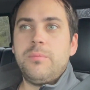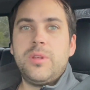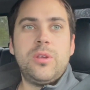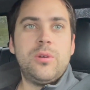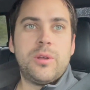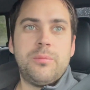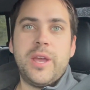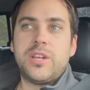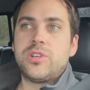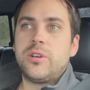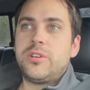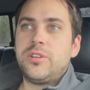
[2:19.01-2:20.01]
you can make
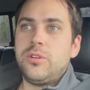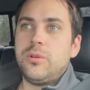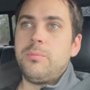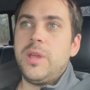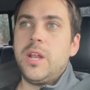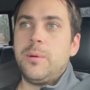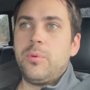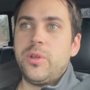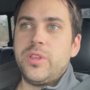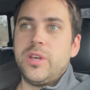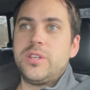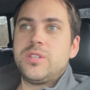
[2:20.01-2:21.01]
sure to meet up
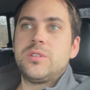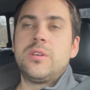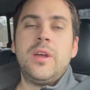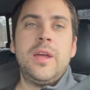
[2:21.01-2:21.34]
with us,